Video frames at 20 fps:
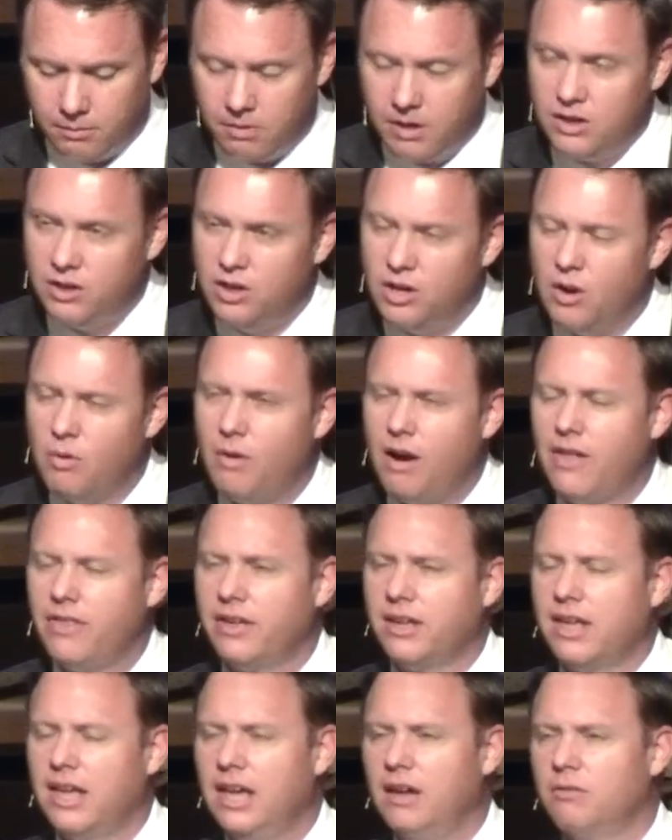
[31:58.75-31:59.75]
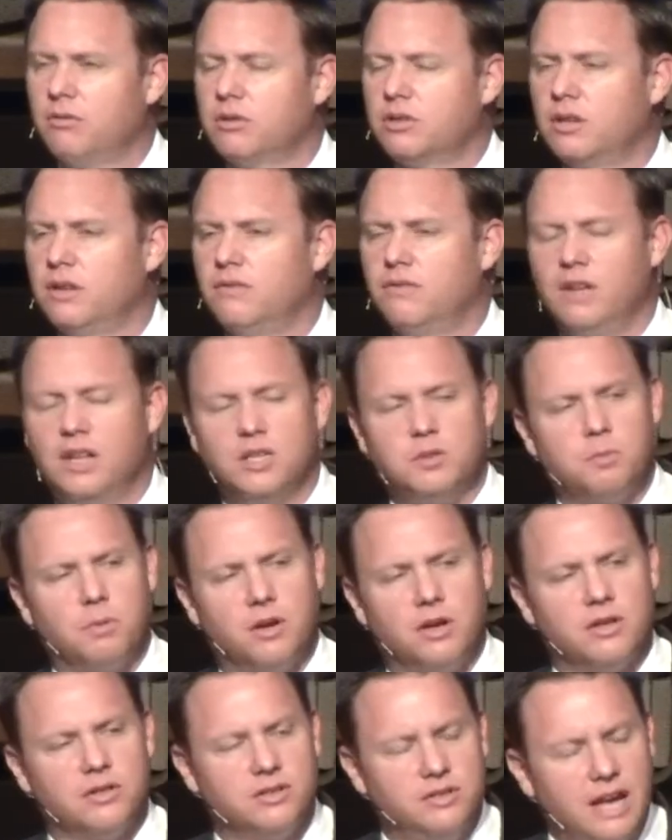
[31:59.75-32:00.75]
and you know why the king was convinced?
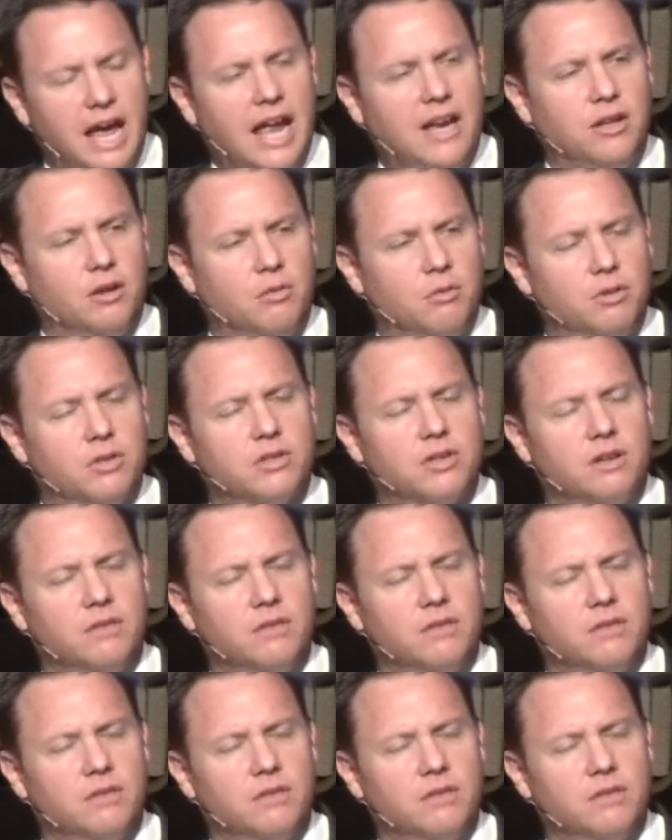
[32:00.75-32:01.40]
Because Daniel was